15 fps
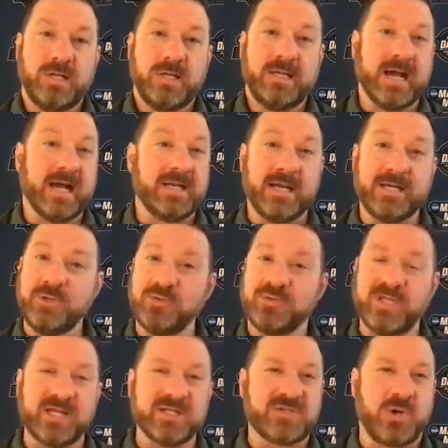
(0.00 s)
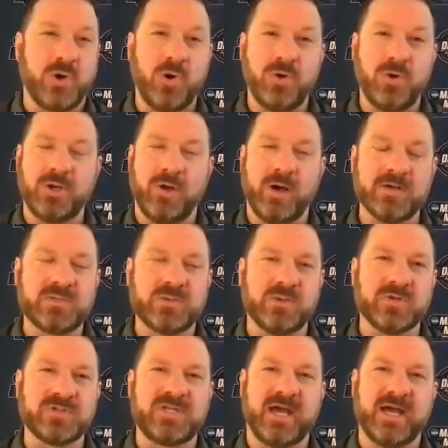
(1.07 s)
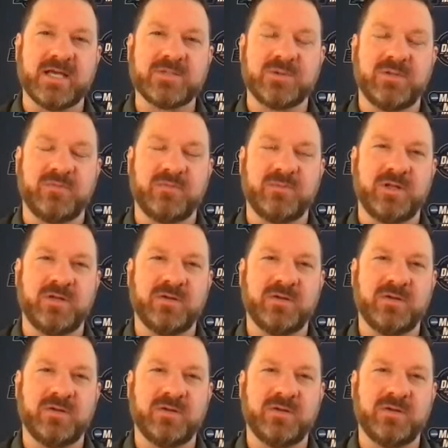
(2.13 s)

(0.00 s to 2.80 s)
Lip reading: Yeah, I do think it's cool. You know, I was one of those guys when